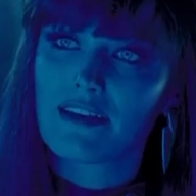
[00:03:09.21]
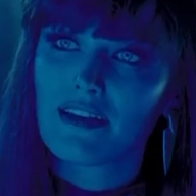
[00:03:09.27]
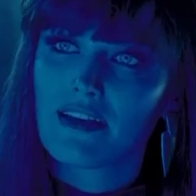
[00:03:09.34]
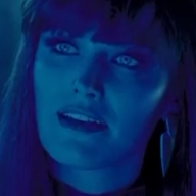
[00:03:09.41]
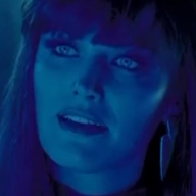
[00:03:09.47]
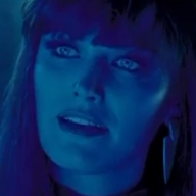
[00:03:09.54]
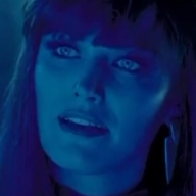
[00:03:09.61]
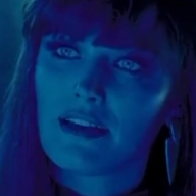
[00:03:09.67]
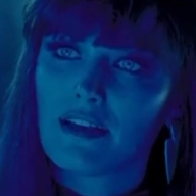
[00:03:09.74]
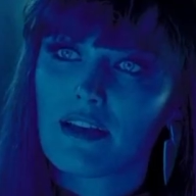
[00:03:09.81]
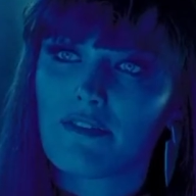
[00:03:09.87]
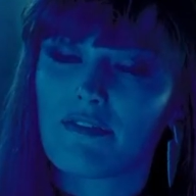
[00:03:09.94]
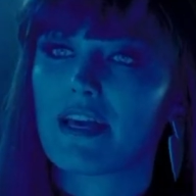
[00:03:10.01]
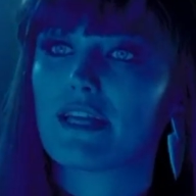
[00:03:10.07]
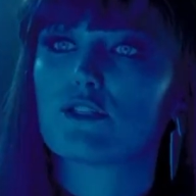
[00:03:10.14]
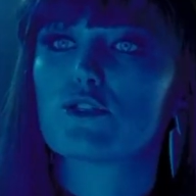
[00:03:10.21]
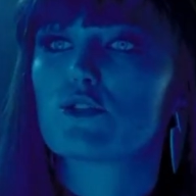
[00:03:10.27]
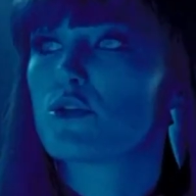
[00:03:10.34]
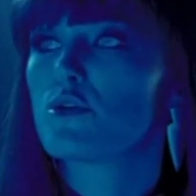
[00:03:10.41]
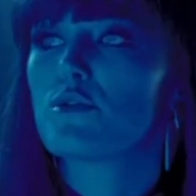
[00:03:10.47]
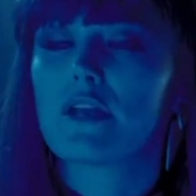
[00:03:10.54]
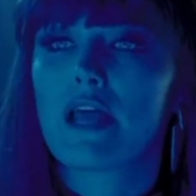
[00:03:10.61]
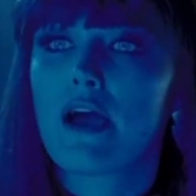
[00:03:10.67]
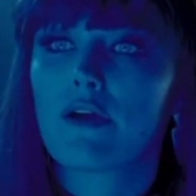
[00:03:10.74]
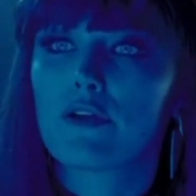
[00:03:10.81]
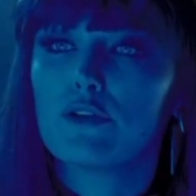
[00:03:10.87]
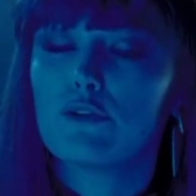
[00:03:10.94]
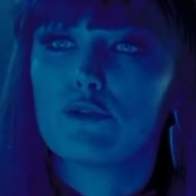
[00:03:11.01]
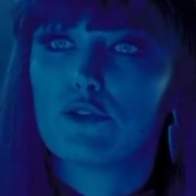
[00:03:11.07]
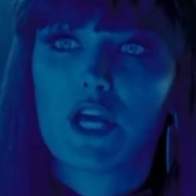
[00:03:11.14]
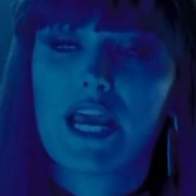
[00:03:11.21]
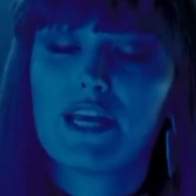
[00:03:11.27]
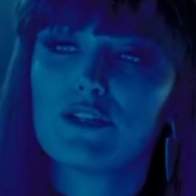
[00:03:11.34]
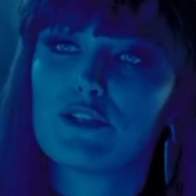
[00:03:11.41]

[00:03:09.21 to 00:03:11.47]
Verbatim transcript: body through solid objects without damaging them,